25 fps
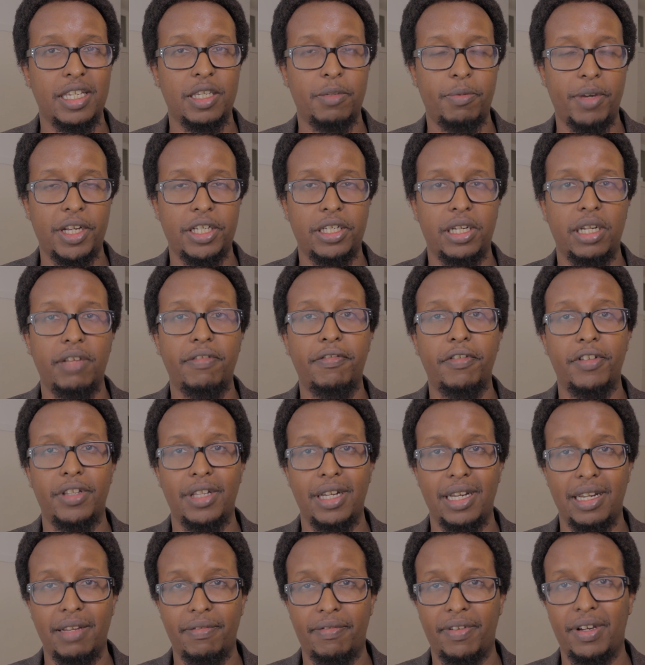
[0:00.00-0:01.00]
especially for
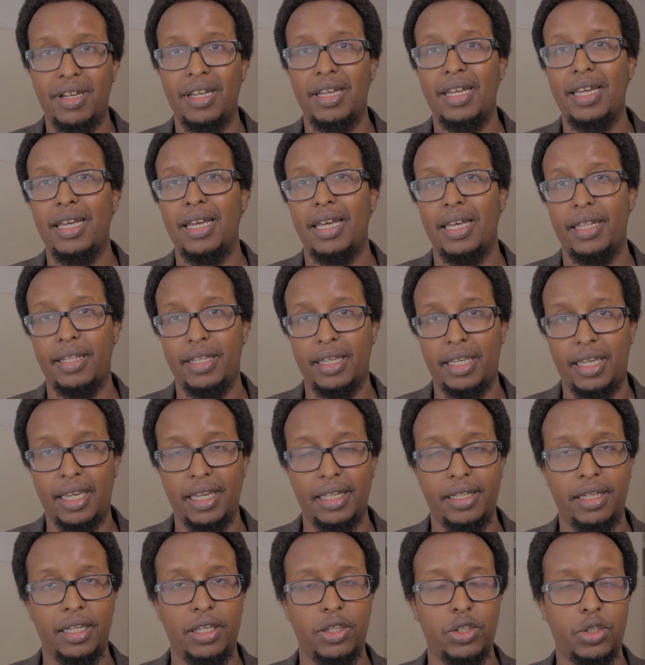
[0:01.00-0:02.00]
the liver and the
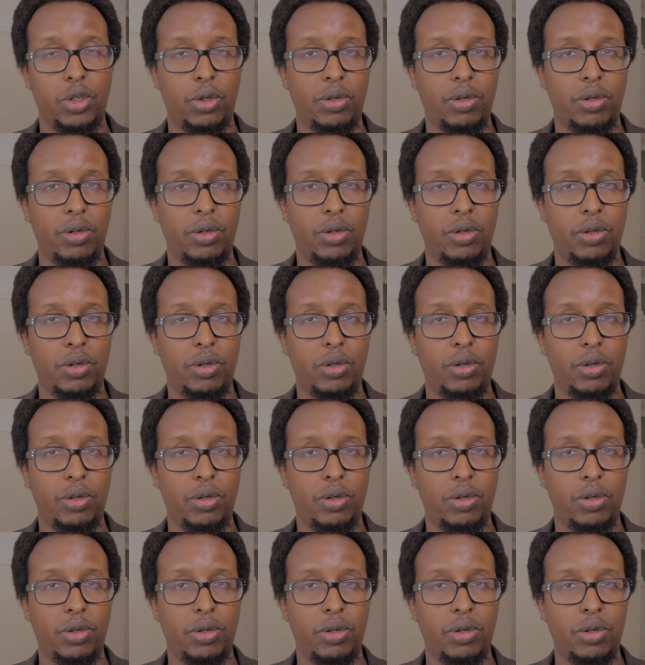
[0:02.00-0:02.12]
kidney.